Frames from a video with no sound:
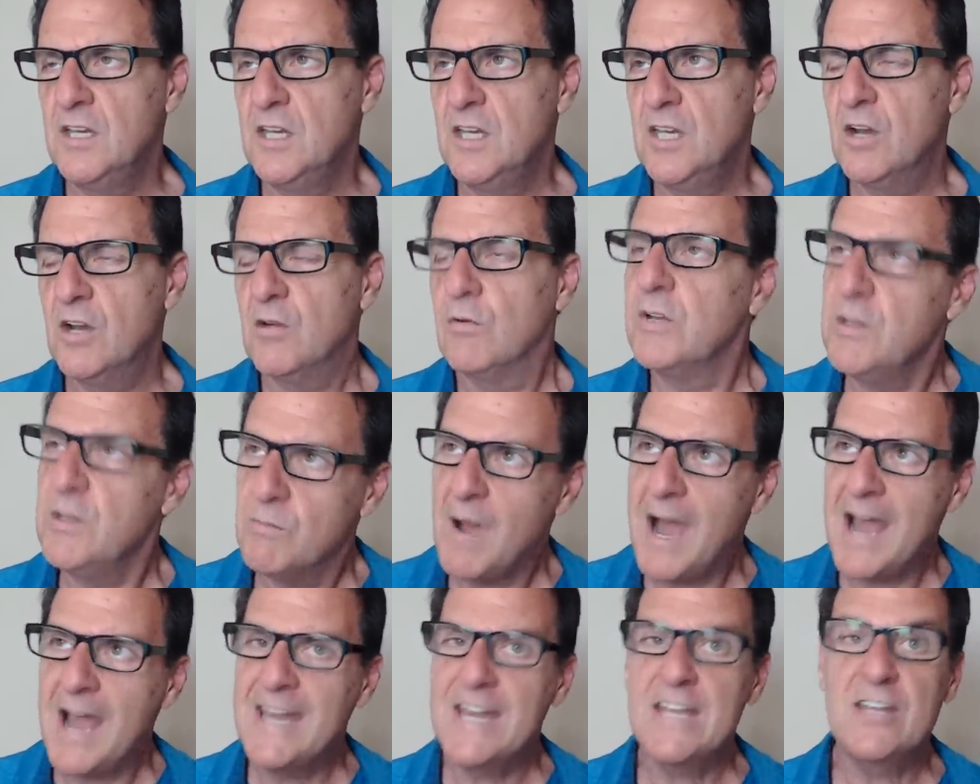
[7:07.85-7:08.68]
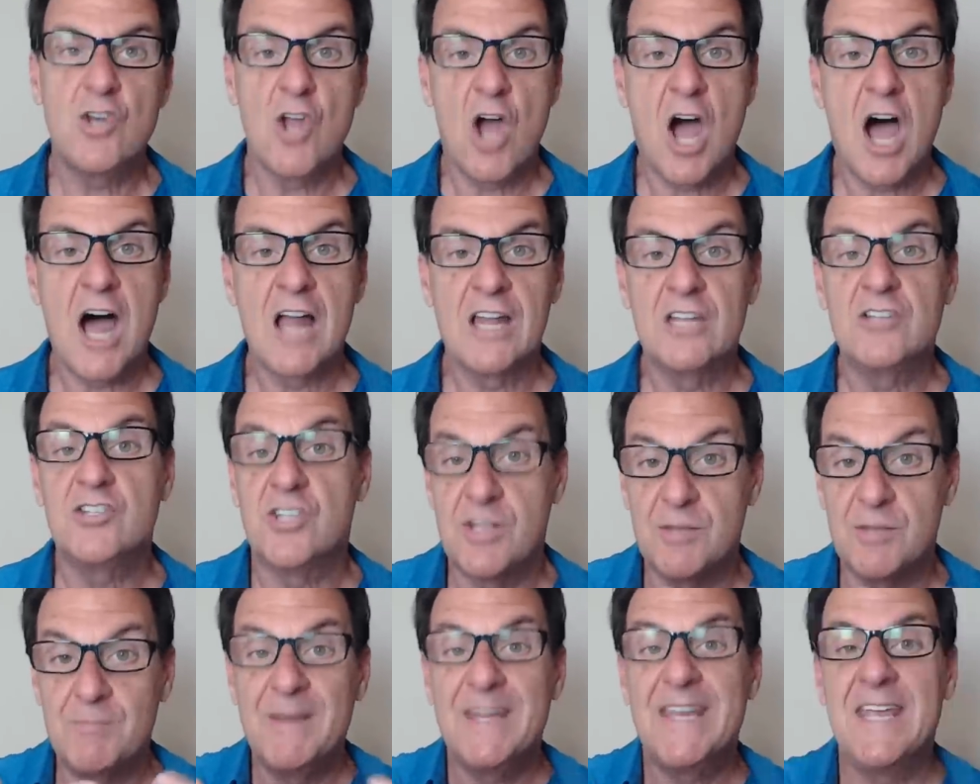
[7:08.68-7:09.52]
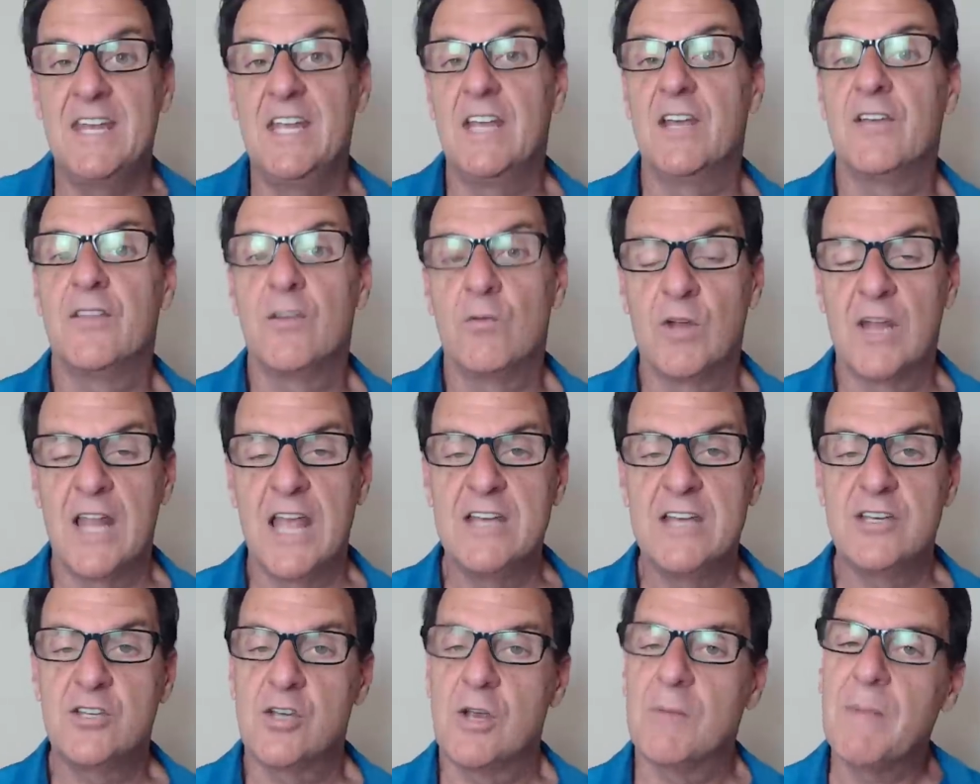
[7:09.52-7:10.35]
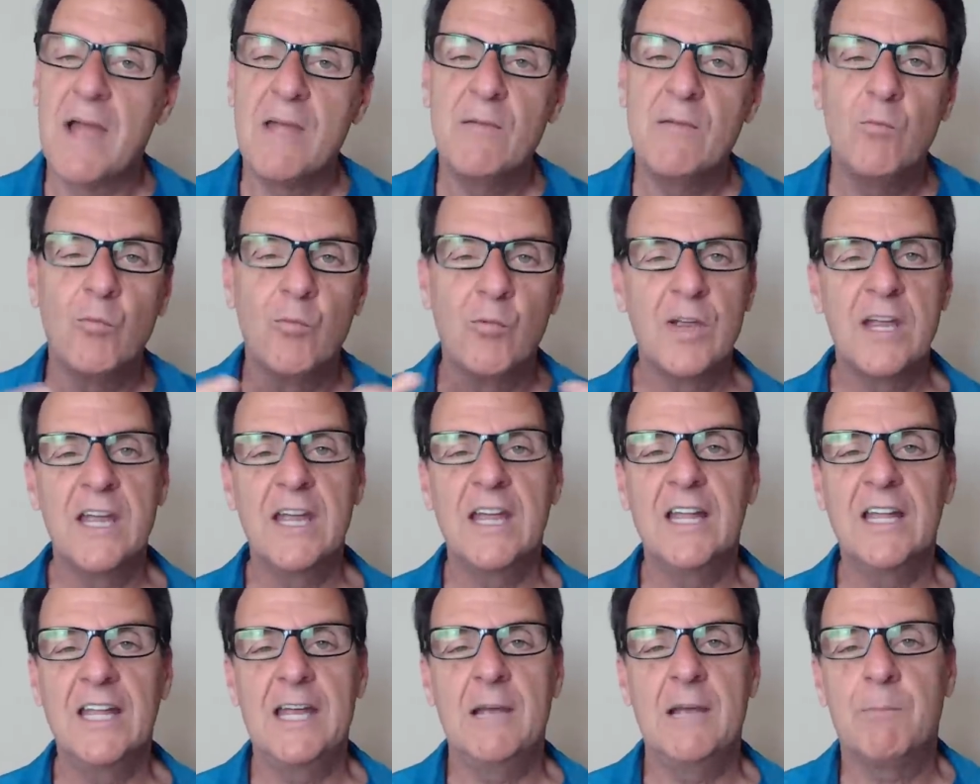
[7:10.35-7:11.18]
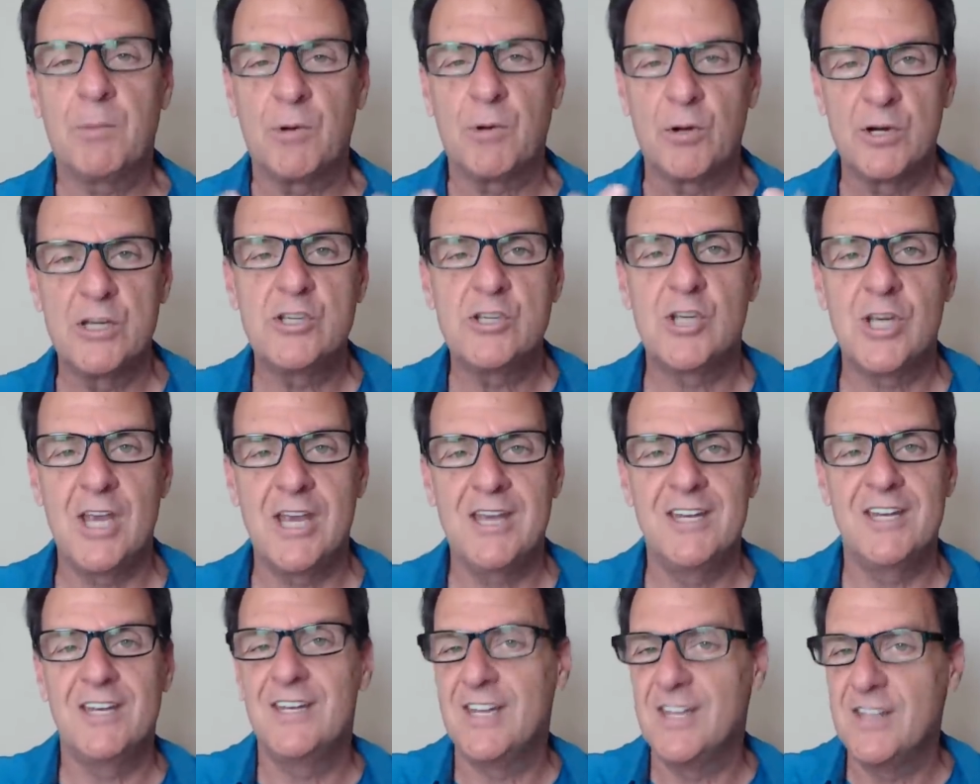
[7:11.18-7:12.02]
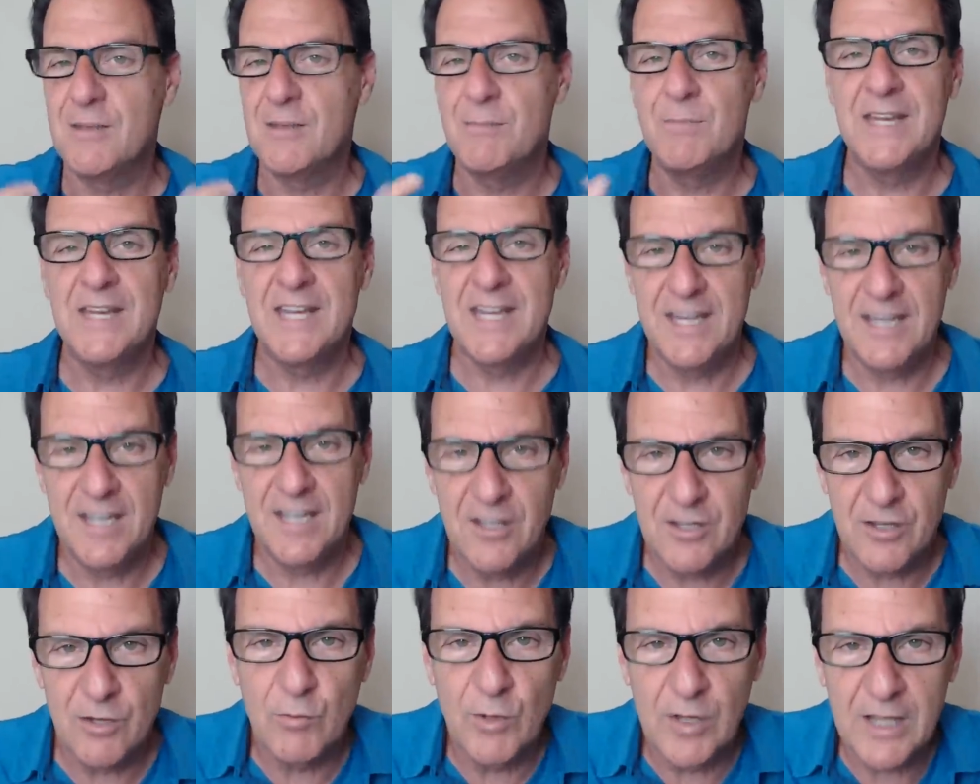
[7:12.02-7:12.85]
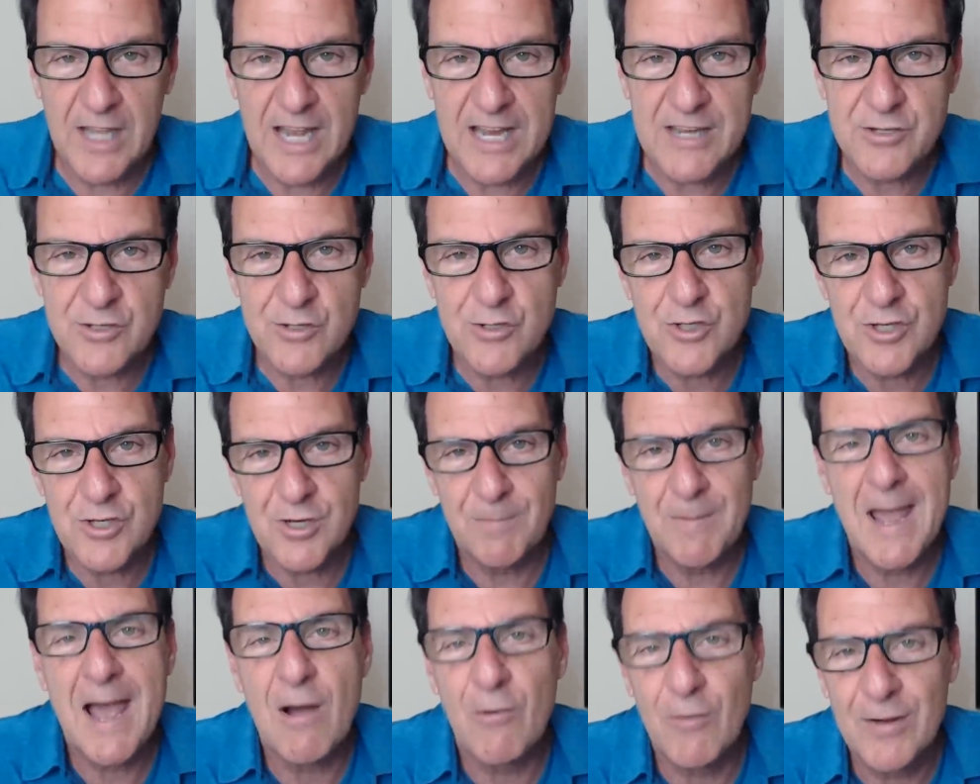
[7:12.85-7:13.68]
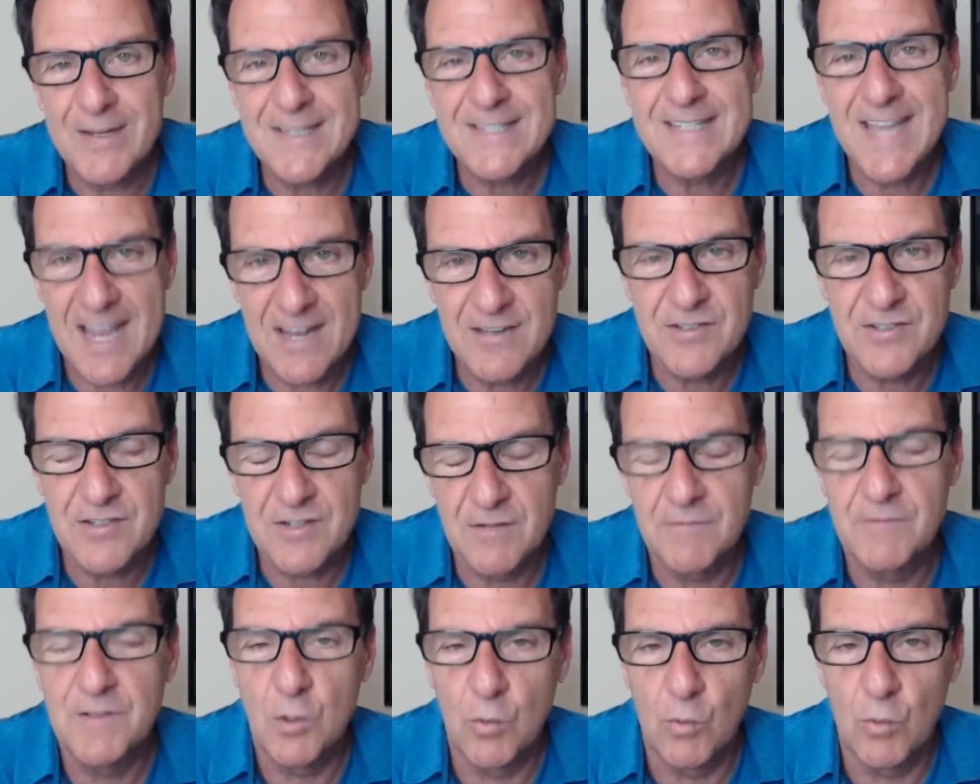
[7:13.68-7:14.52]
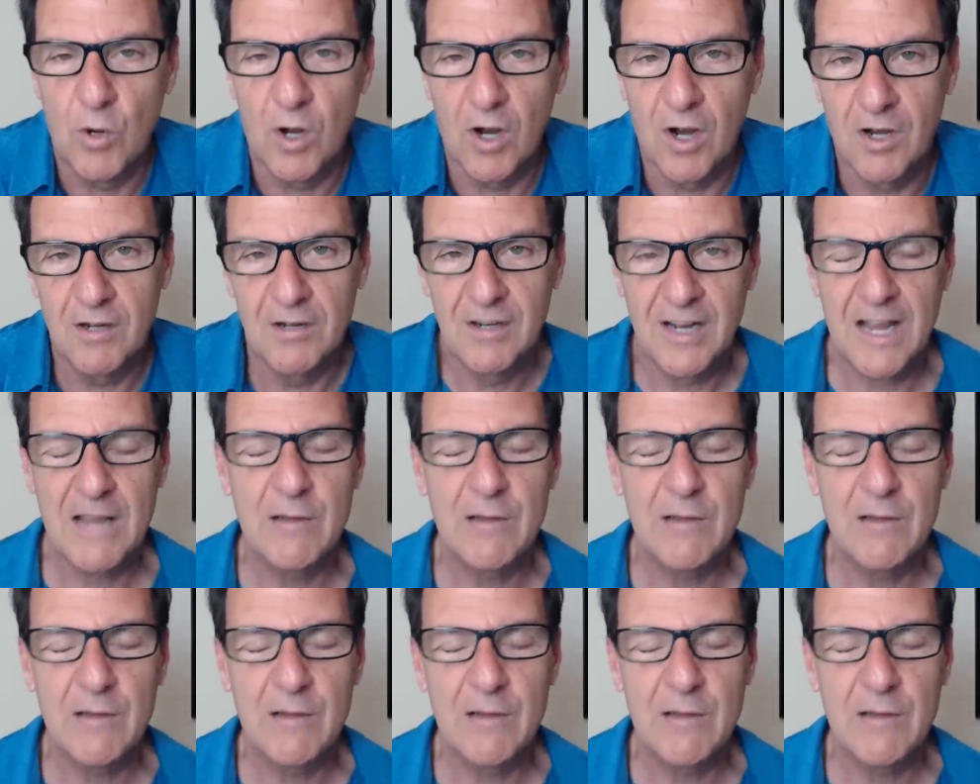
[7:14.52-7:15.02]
you know, you might acknowledge the beginning of the relationship. I really appreciated in the beginning of the relationship how attentive you were.